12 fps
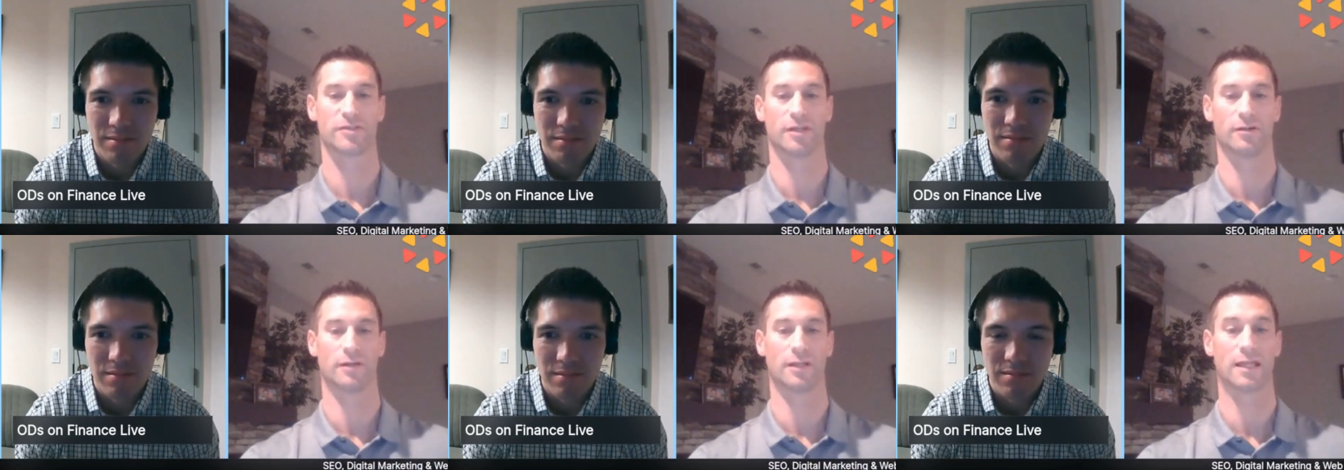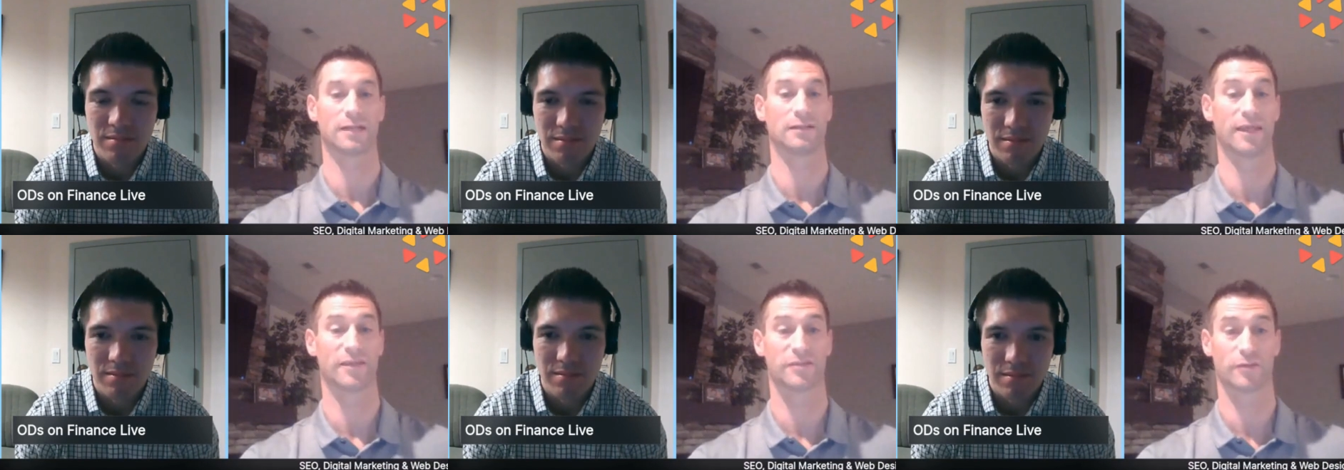Speaker 1: You know, a lot of
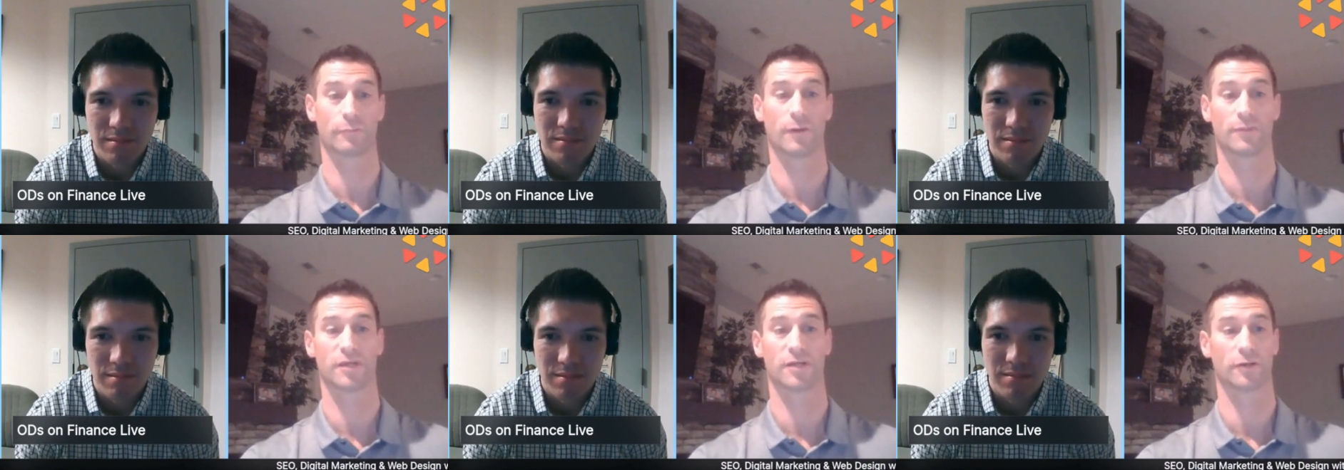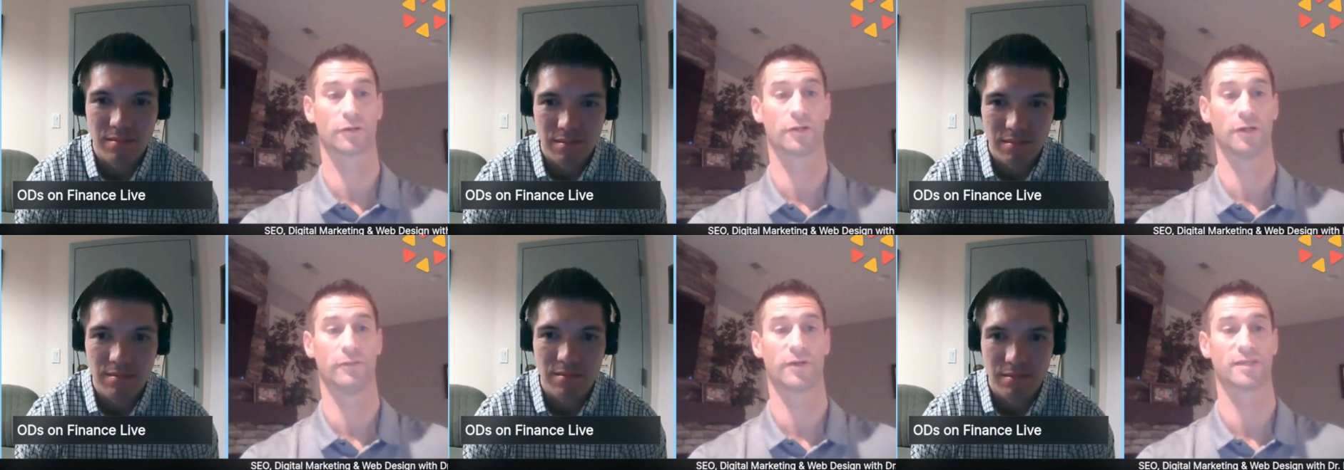links on your website are
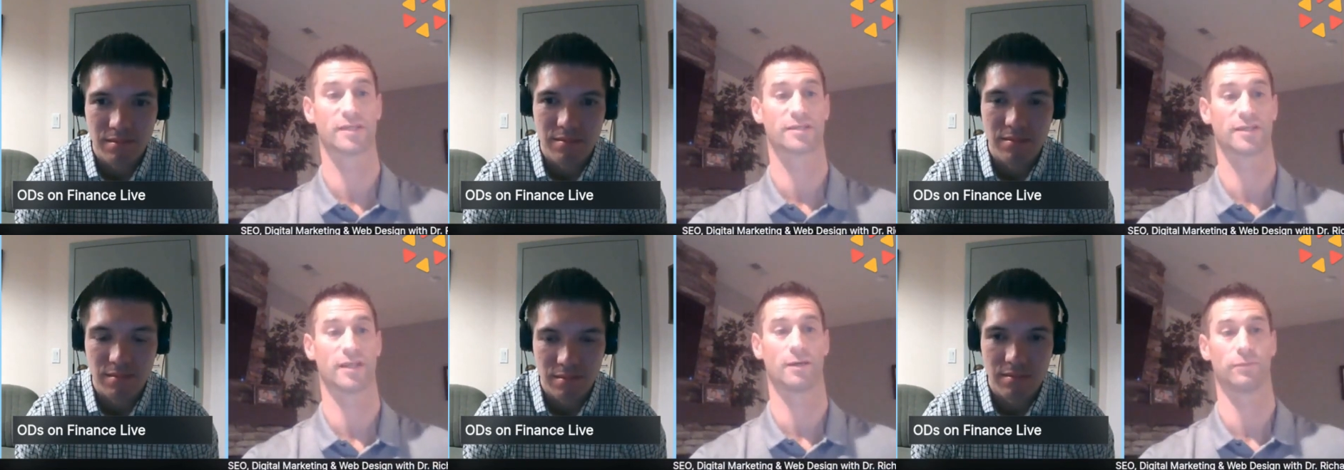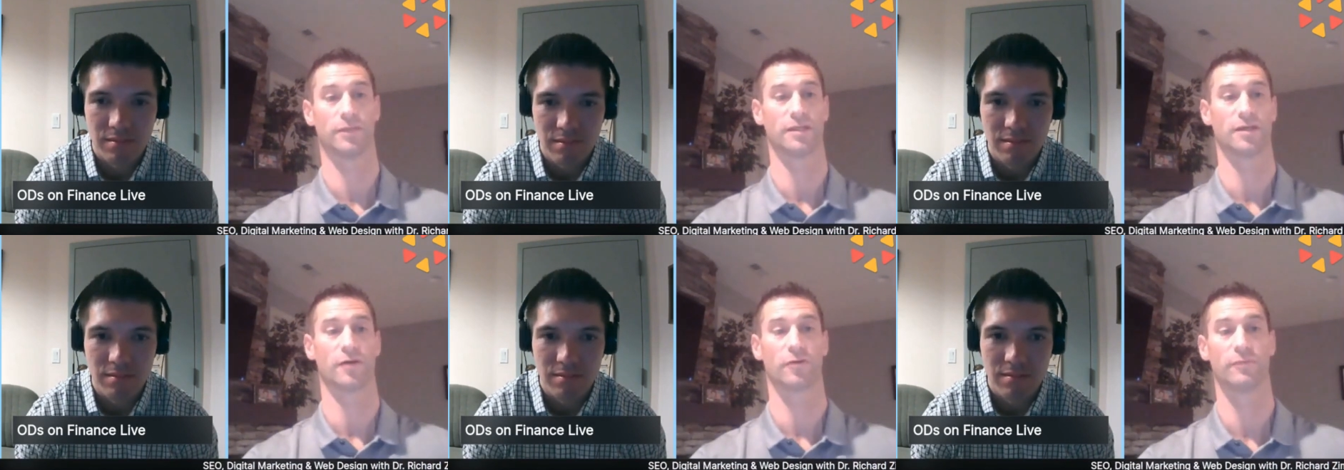good because that's going to help mm-hmm.
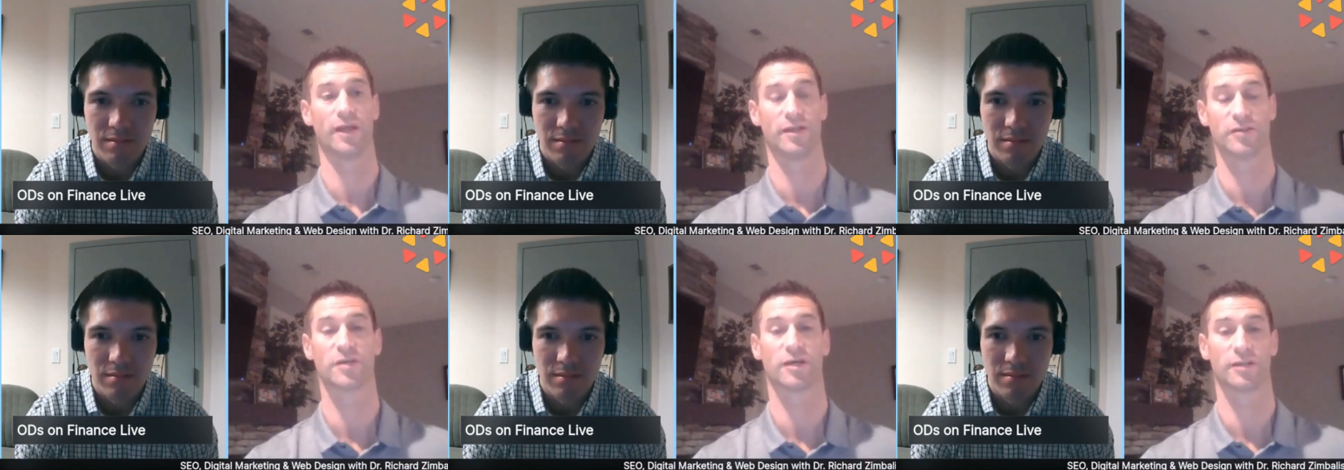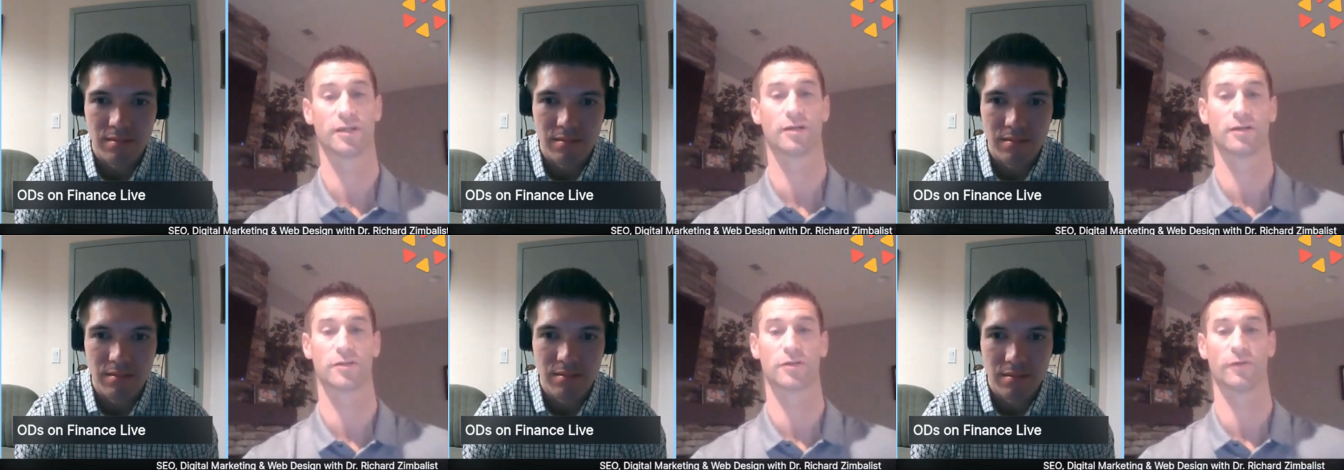link to other pages on
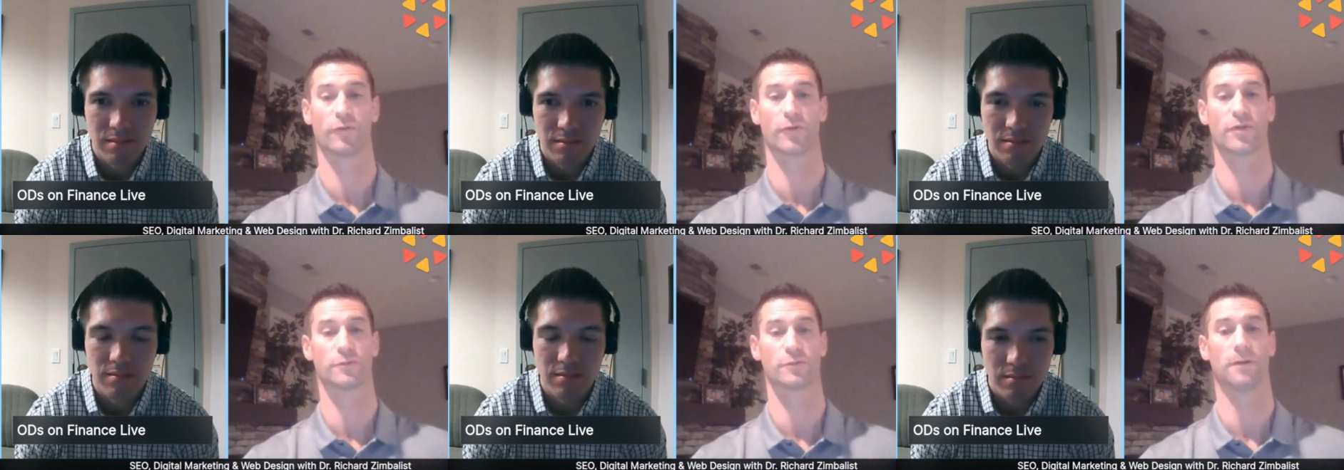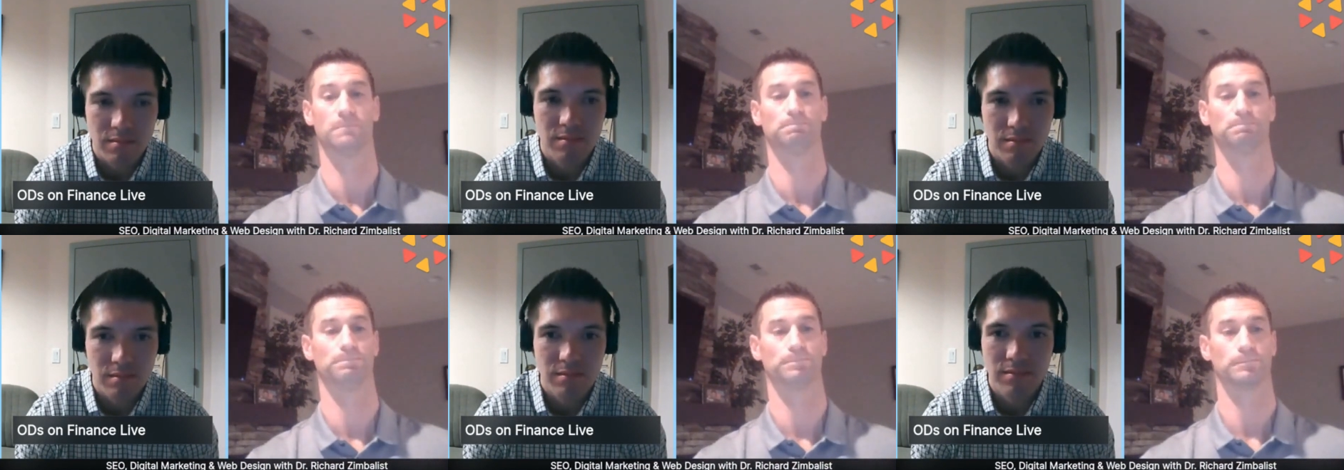there and so forth as well.
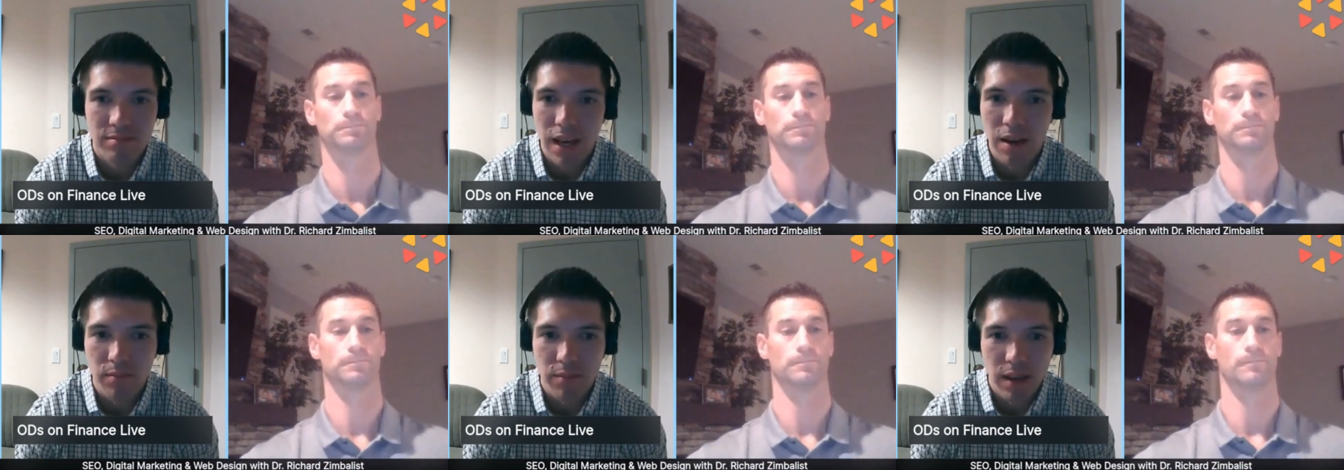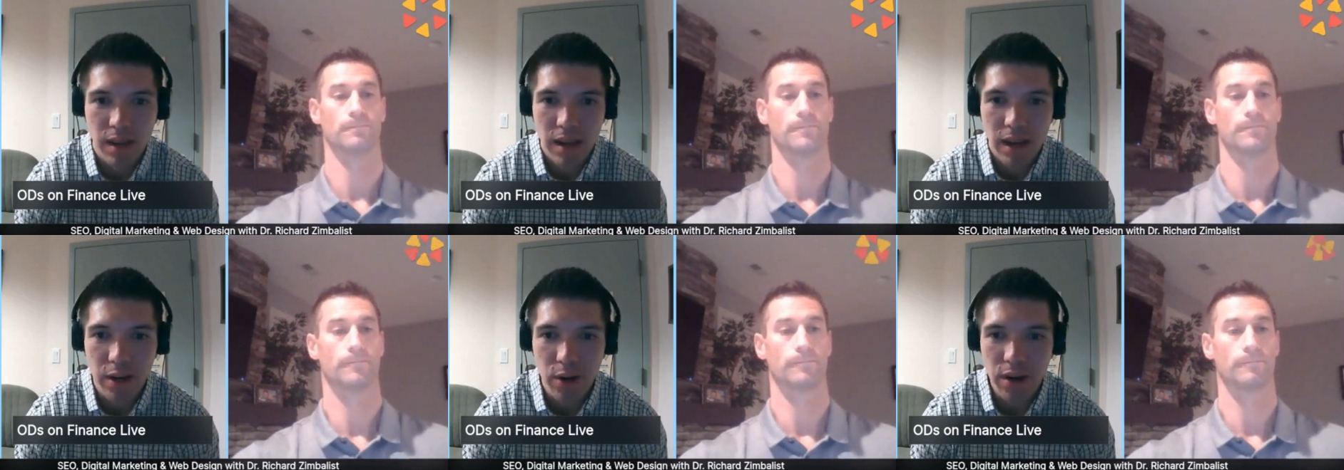
Speaker 2: Yeah.
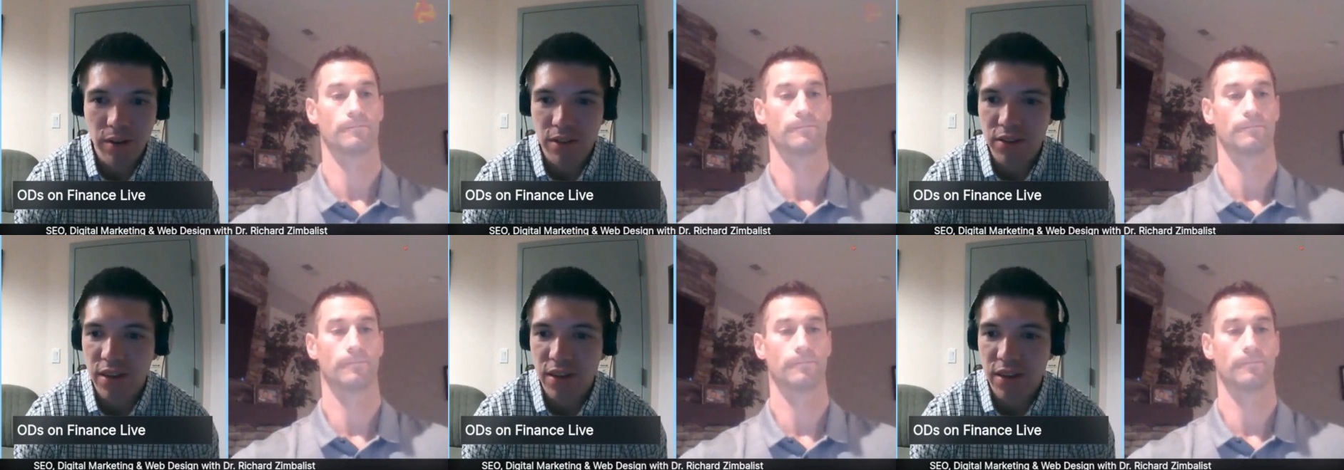And going off the